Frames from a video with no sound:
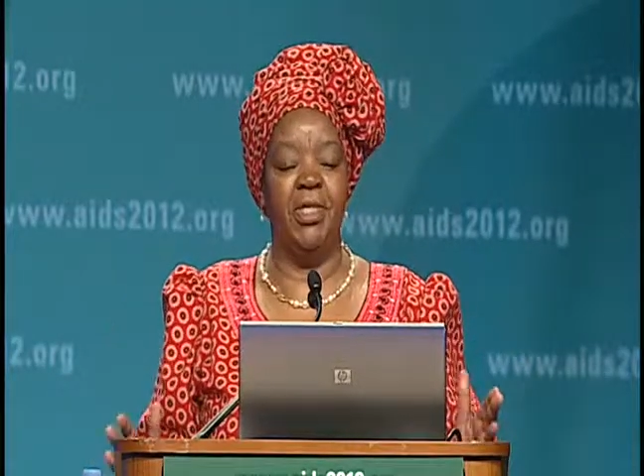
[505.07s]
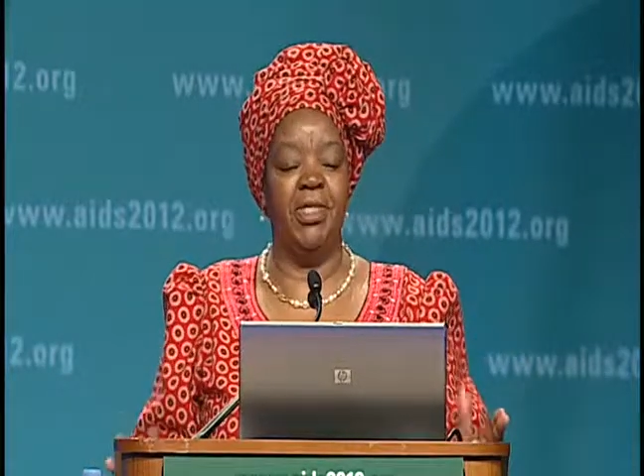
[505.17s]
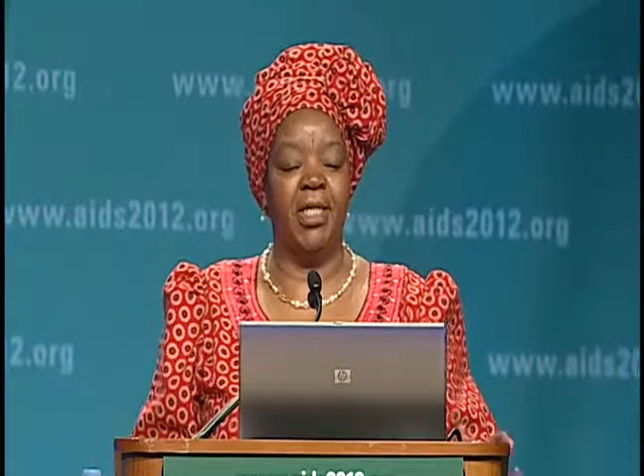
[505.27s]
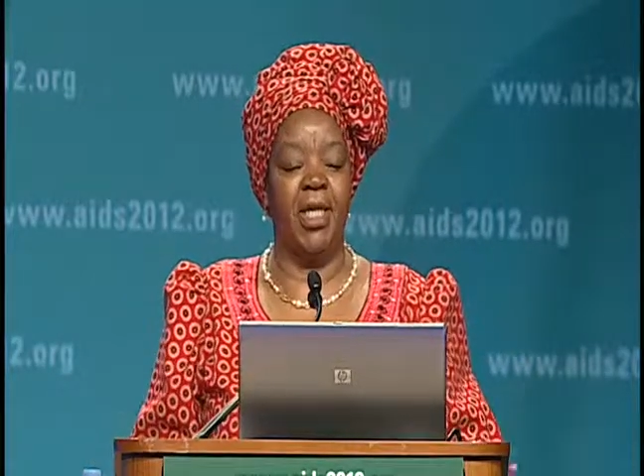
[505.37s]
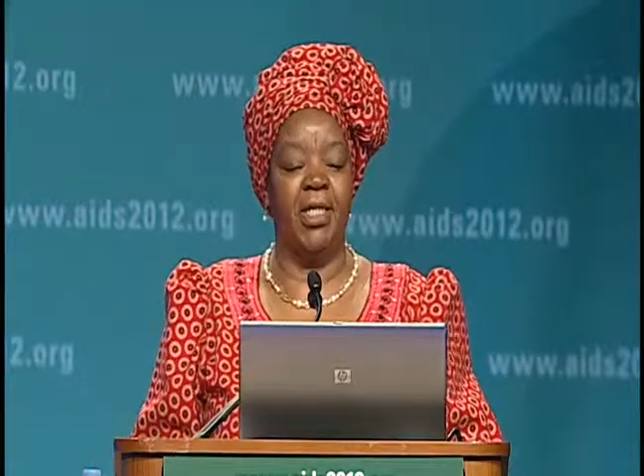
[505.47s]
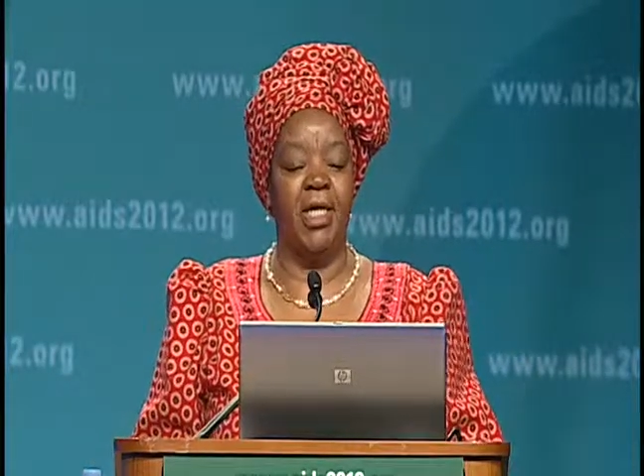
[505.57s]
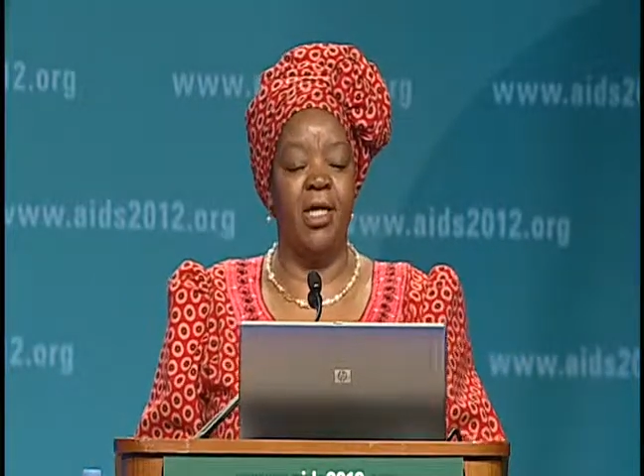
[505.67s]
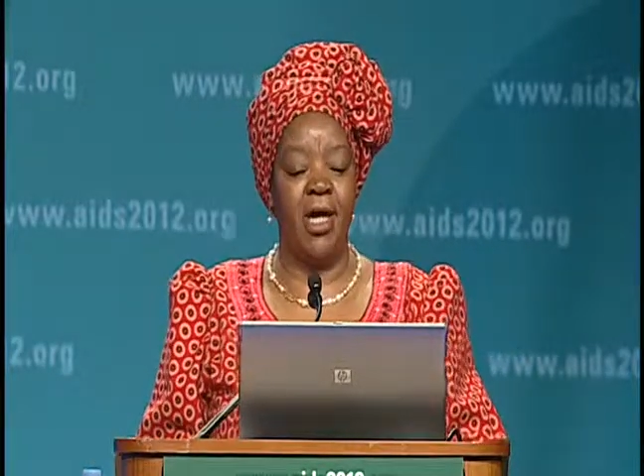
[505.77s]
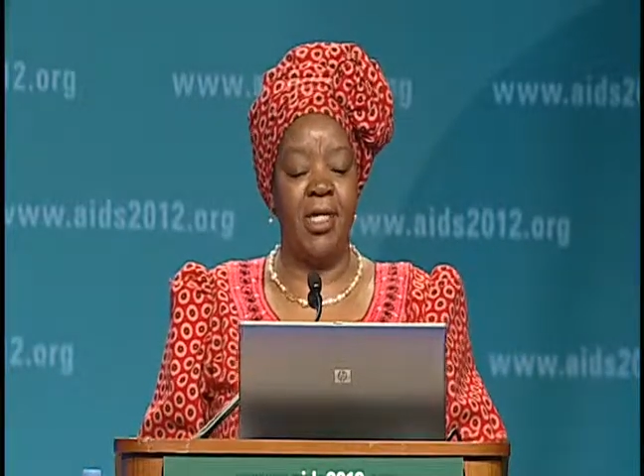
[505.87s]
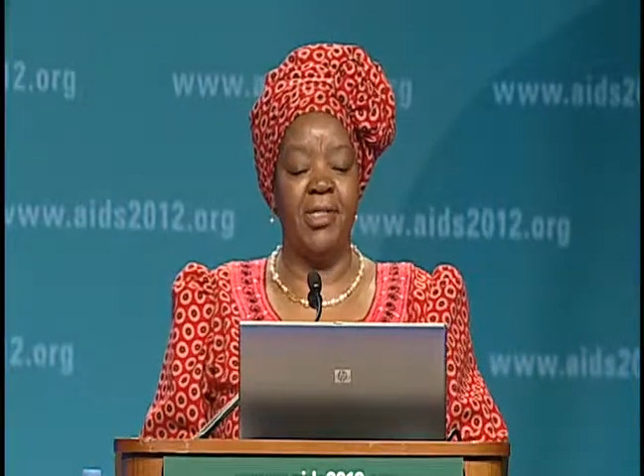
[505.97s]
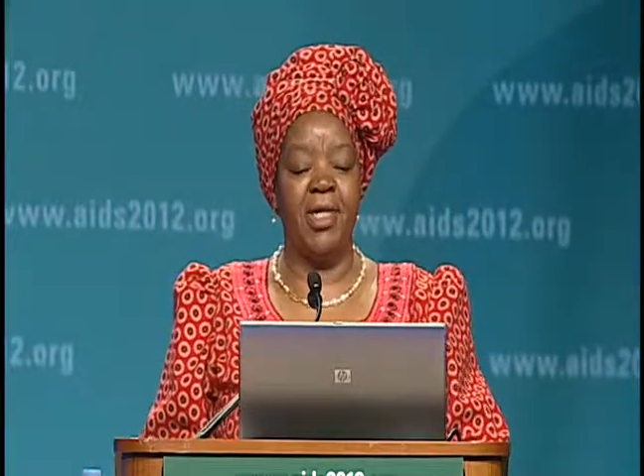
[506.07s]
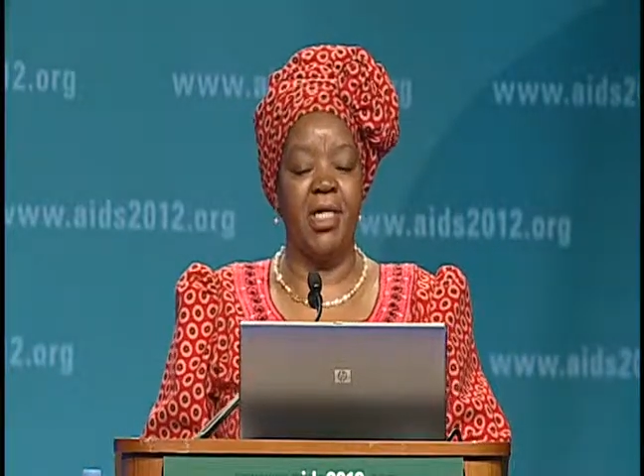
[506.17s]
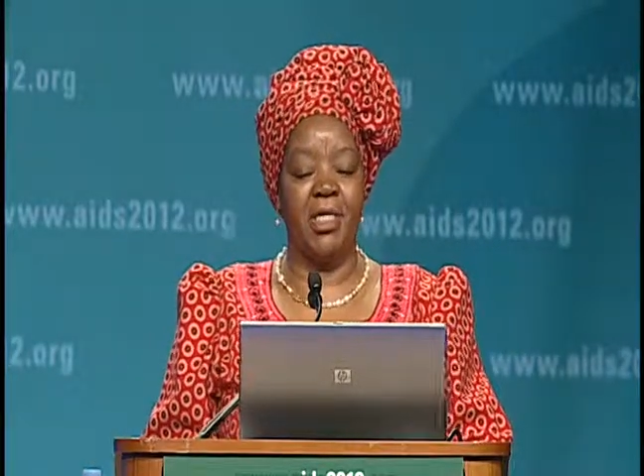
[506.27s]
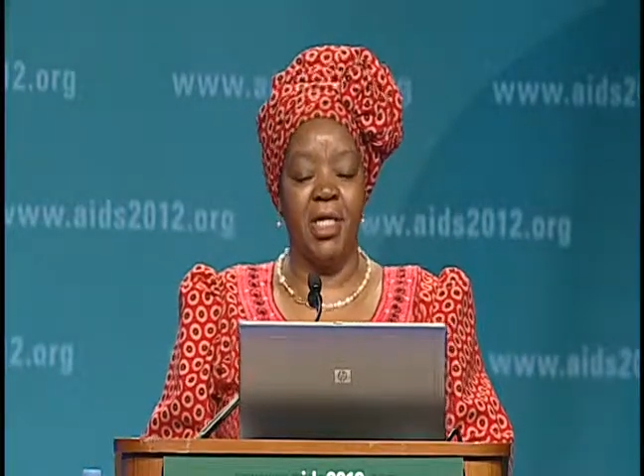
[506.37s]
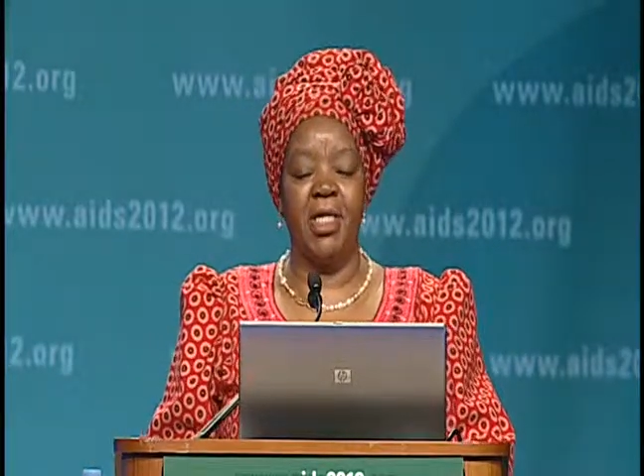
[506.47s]
say that in less than a
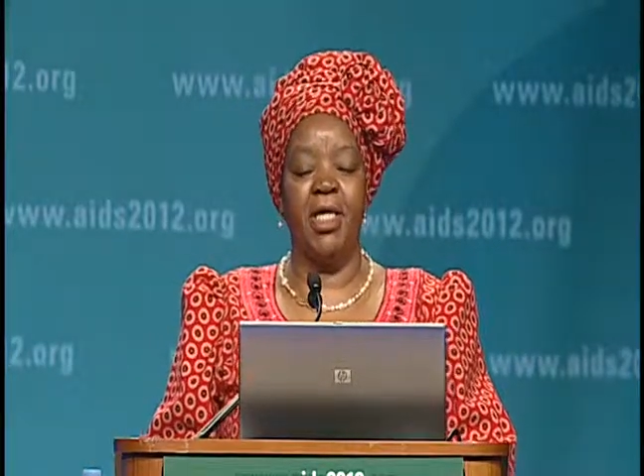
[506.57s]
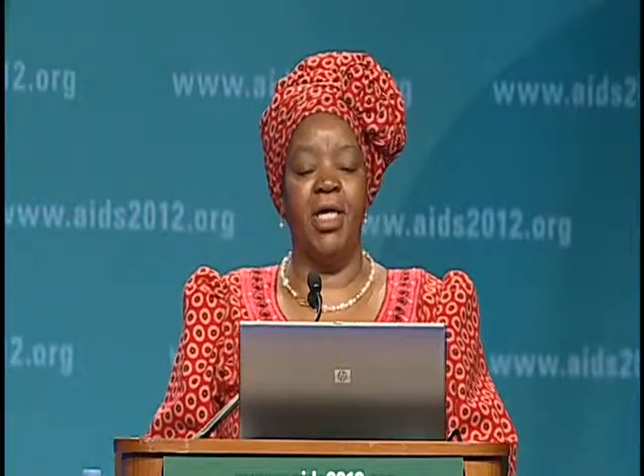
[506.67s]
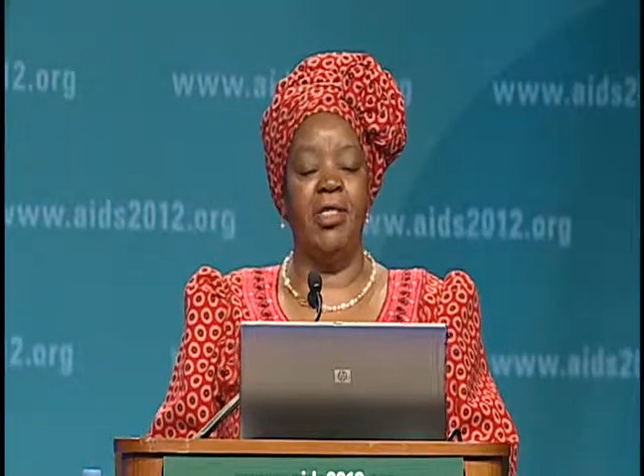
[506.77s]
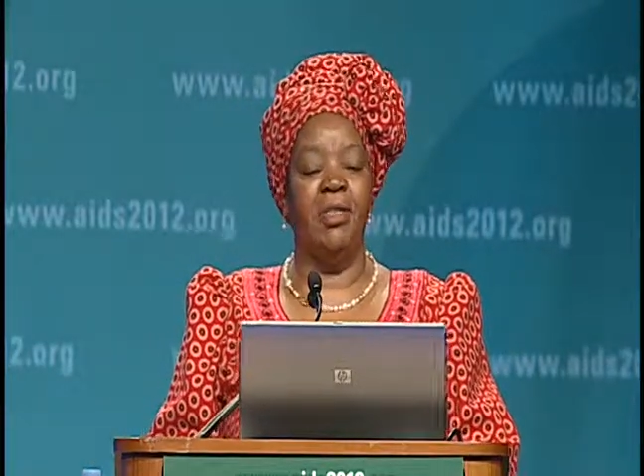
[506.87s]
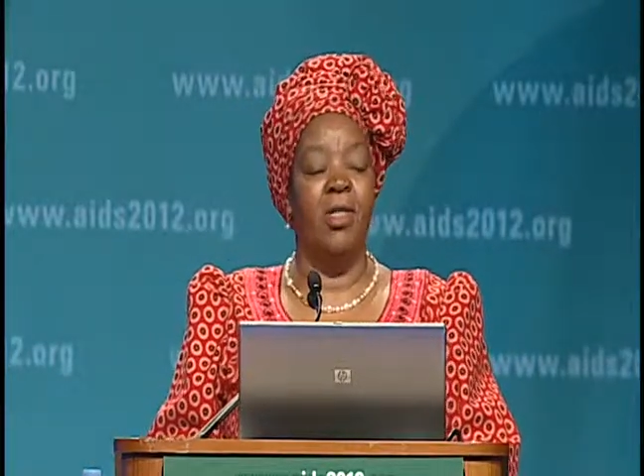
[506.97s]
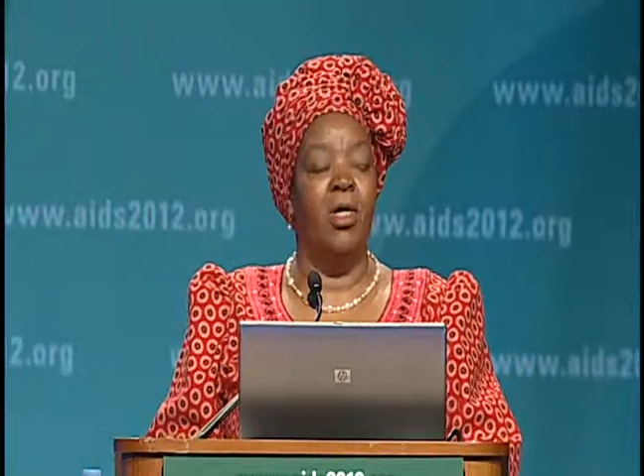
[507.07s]
decade,